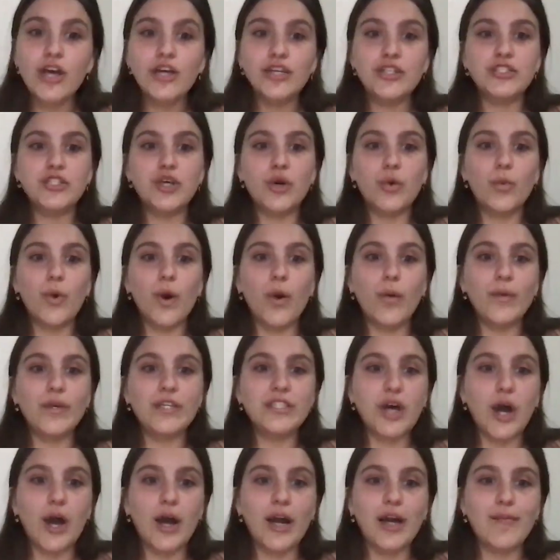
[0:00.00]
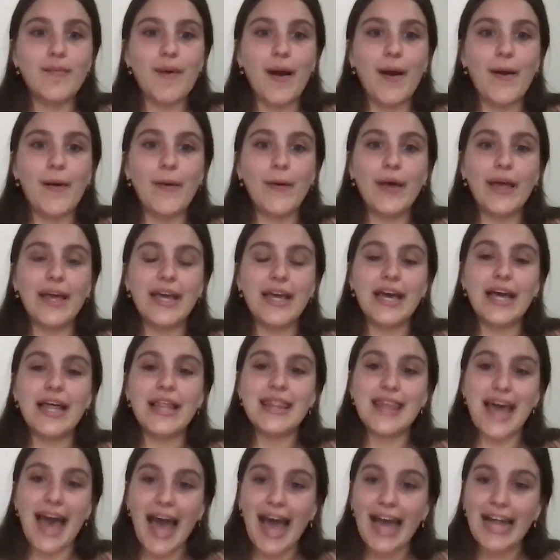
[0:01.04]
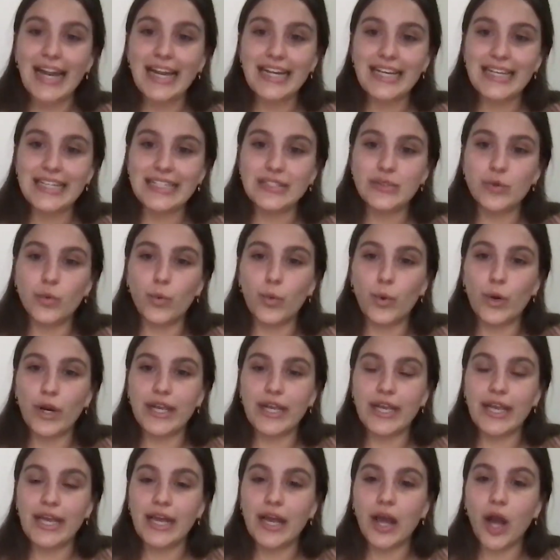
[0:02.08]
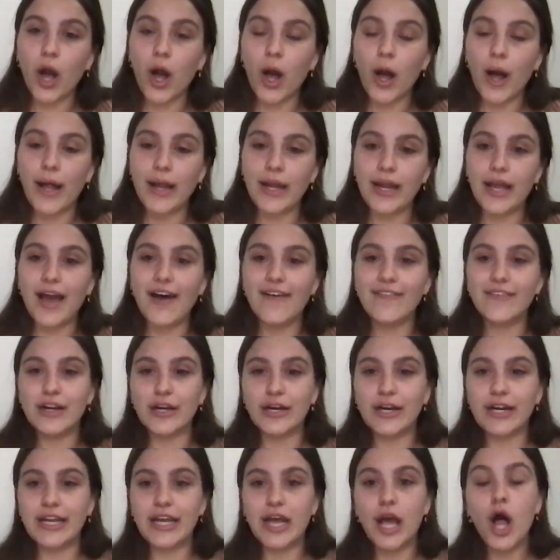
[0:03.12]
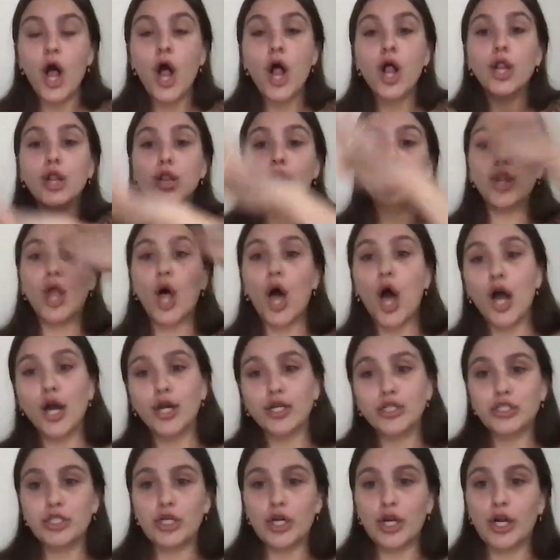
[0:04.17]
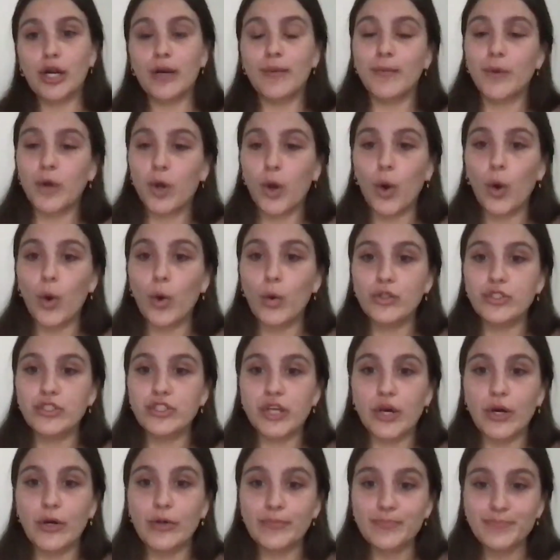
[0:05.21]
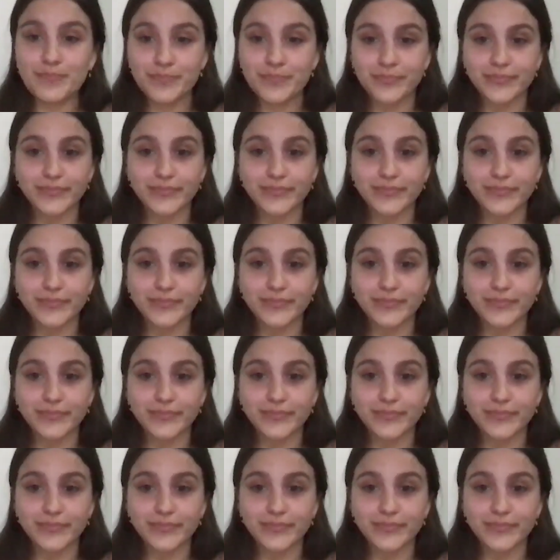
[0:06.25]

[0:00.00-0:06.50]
So what we talk about that is working on a very long-term goal. So